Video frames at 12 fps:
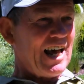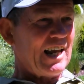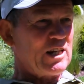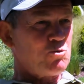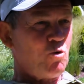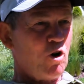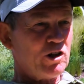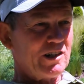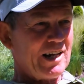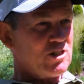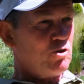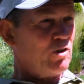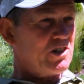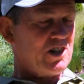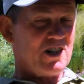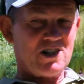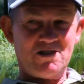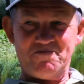And he's walking the next hole, he
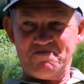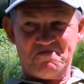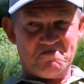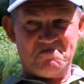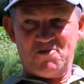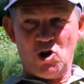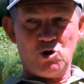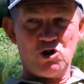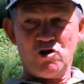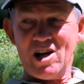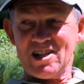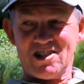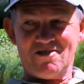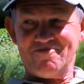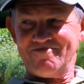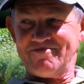says, no stress.